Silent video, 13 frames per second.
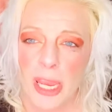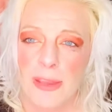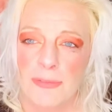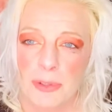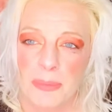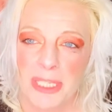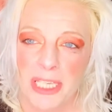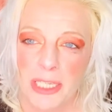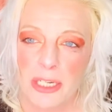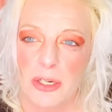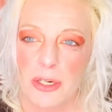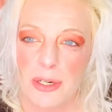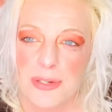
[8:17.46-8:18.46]
for
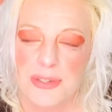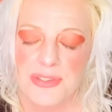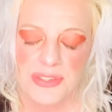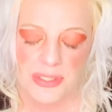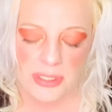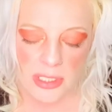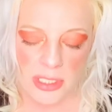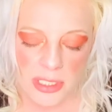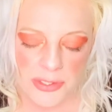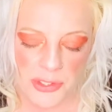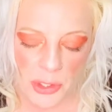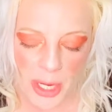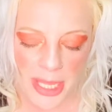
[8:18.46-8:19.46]
beginners.
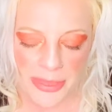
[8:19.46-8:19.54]
So I